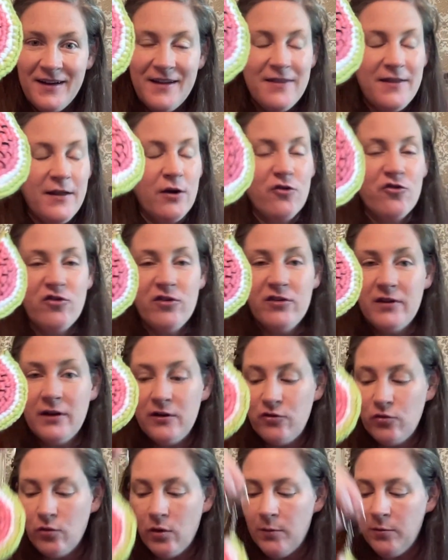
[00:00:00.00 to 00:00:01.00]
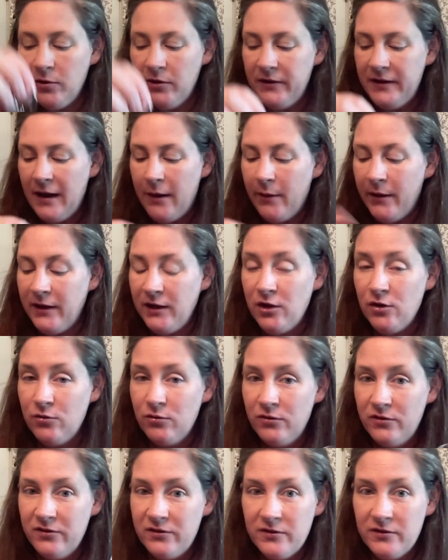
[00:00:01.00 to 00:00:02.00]
They're just adorable. Now I
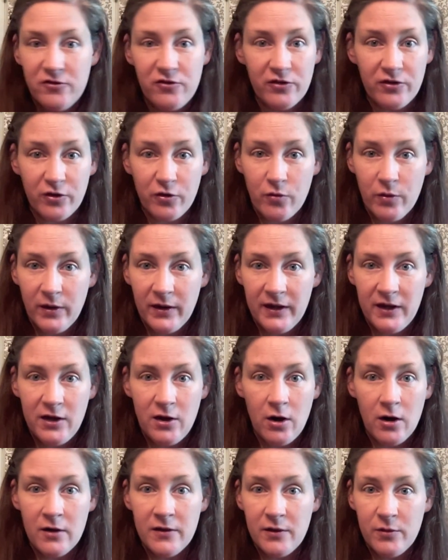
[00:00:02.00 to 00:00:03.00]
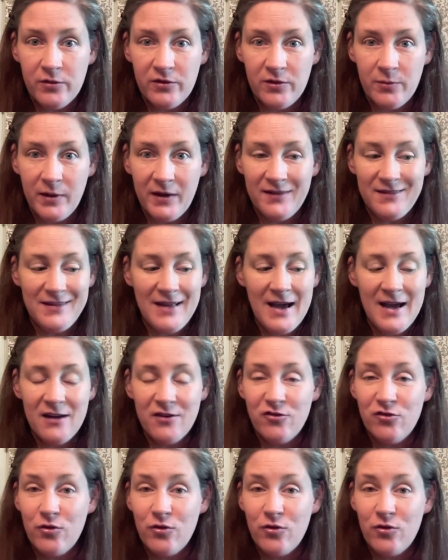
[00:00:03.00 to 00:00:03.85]
used just acrylic yarn that was in my stash,